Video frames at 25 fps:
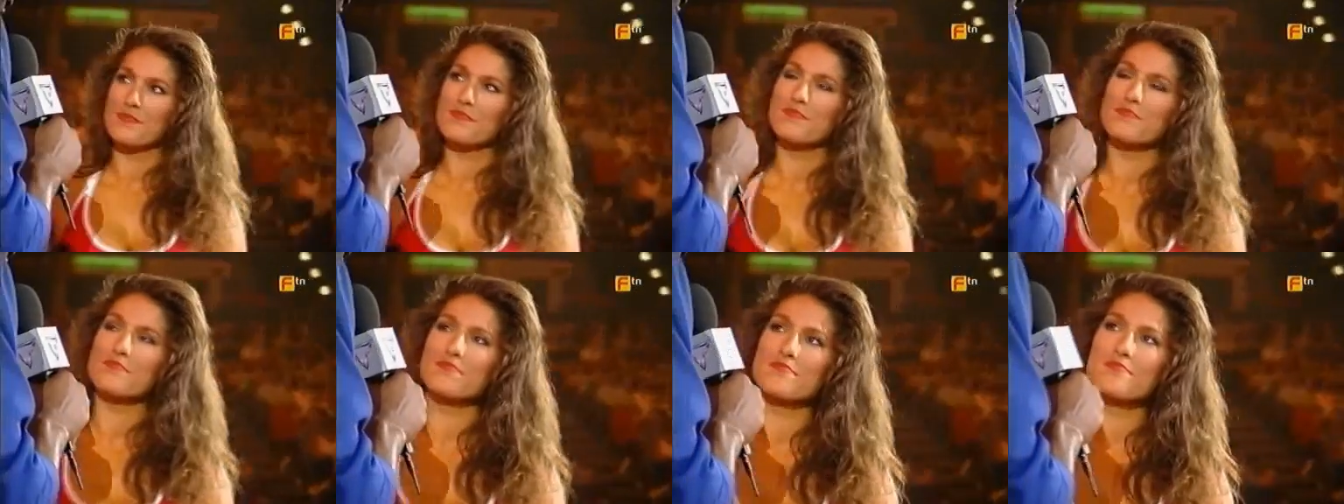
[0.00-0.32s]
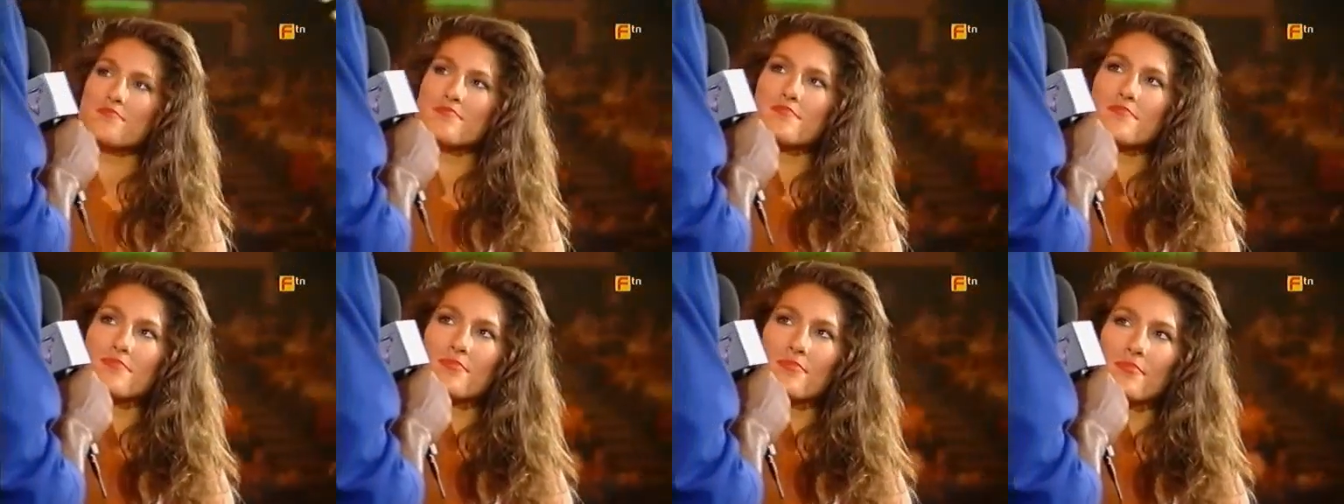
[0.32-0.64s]
ask you.
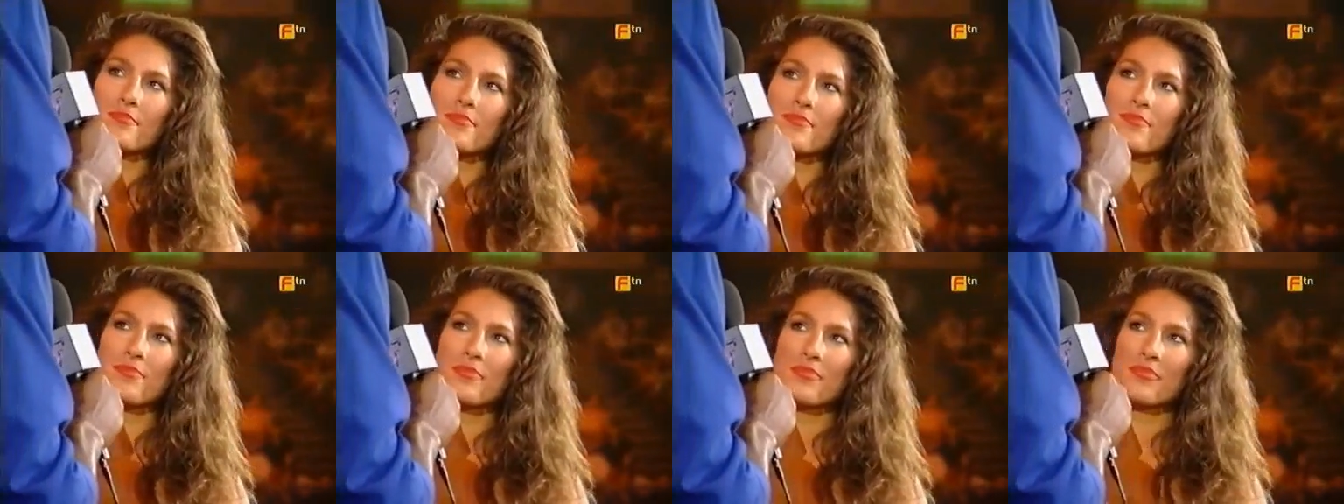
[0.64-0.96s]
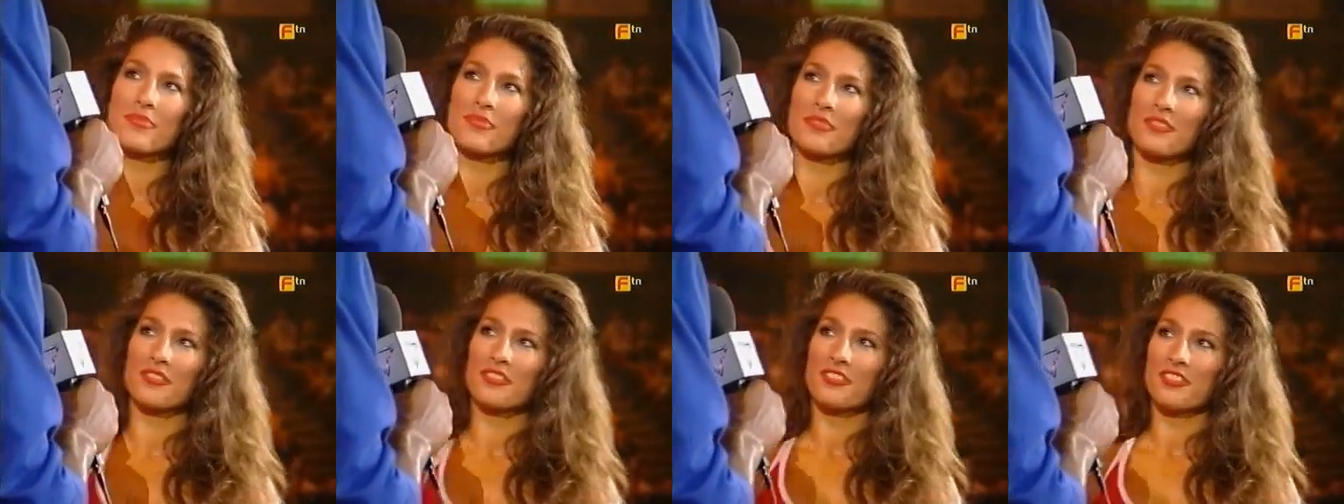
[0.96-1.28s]

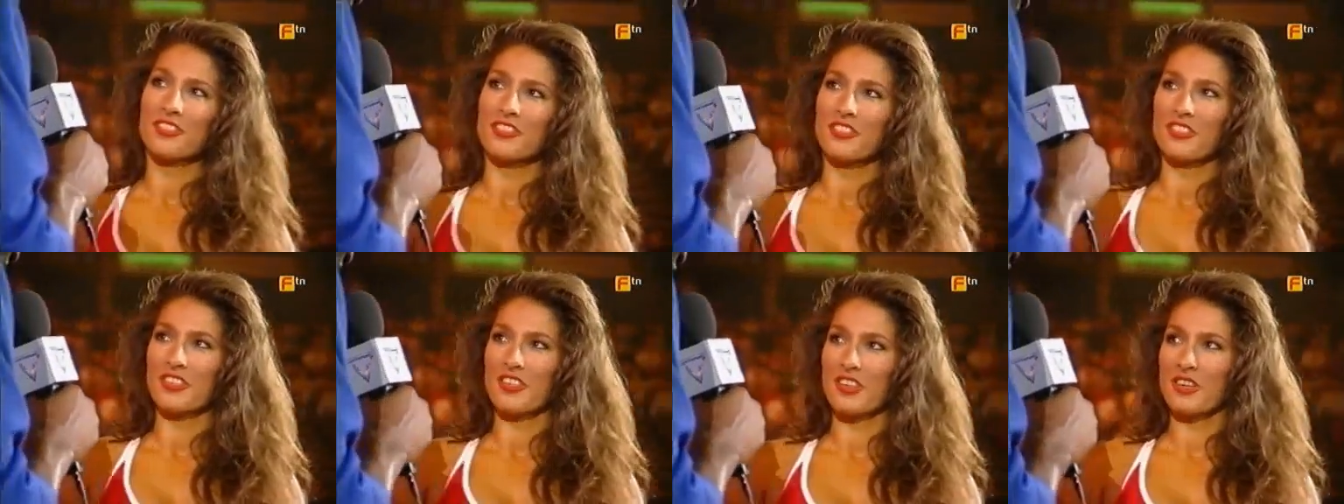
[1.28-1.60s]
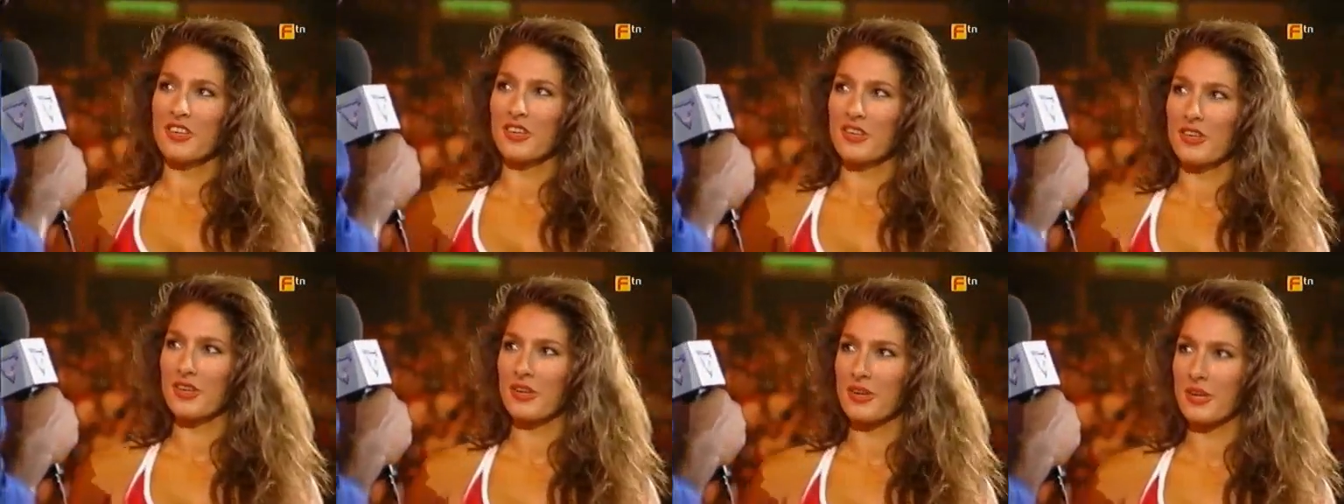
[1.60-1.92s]
We have had
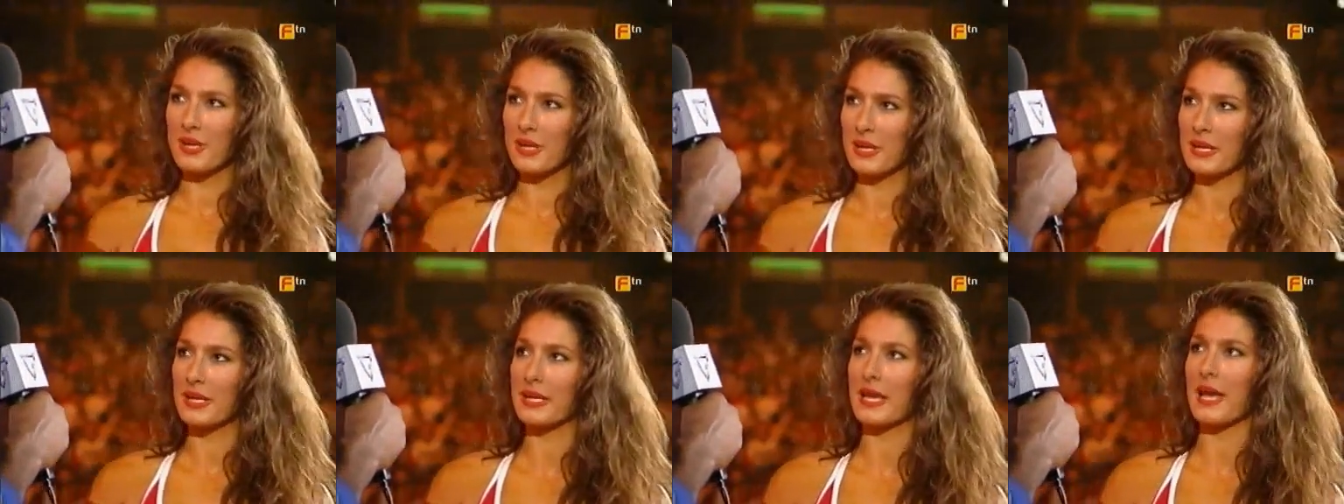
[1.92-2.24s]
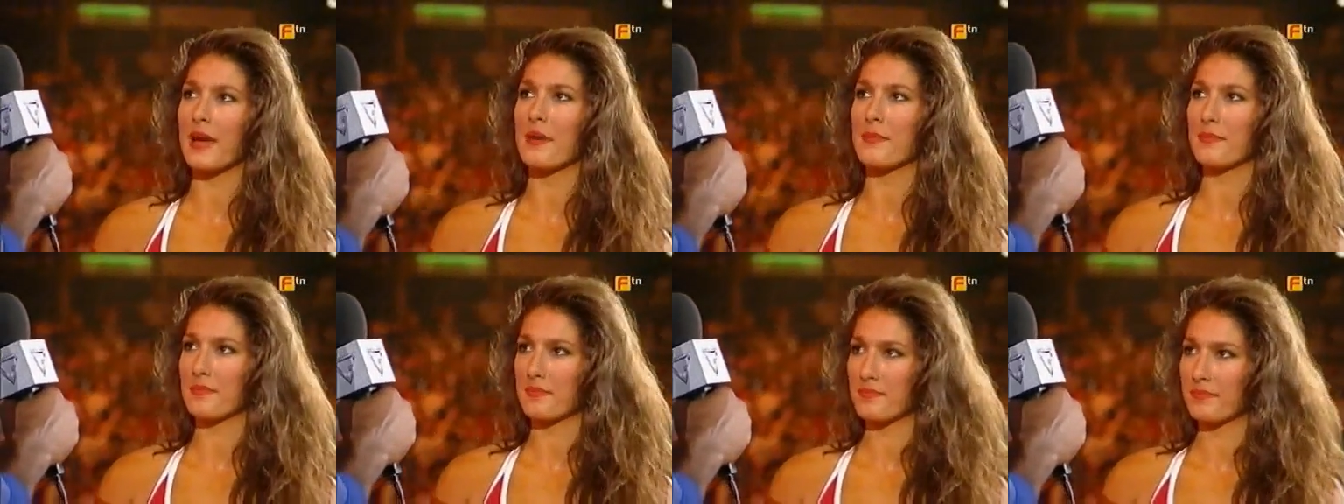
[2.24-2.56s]
injuries.
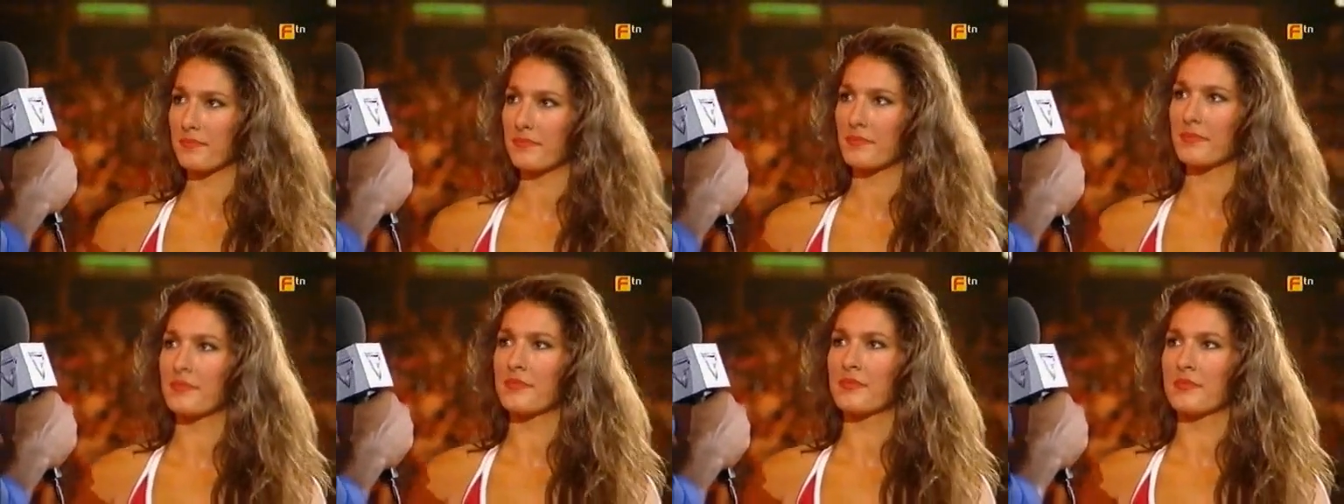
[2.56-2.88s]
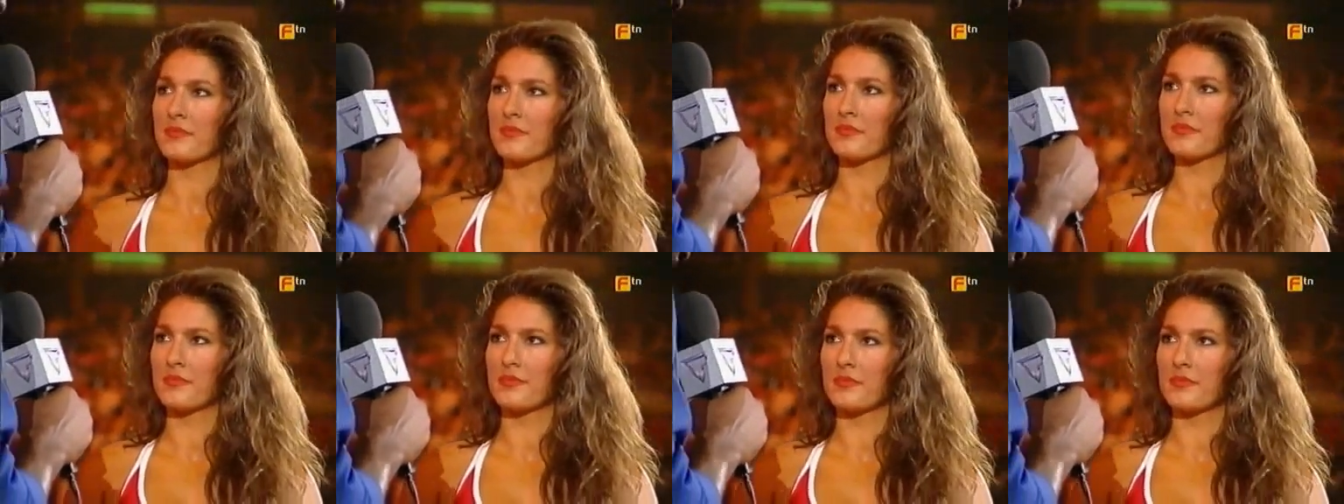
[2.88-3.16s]
We do wear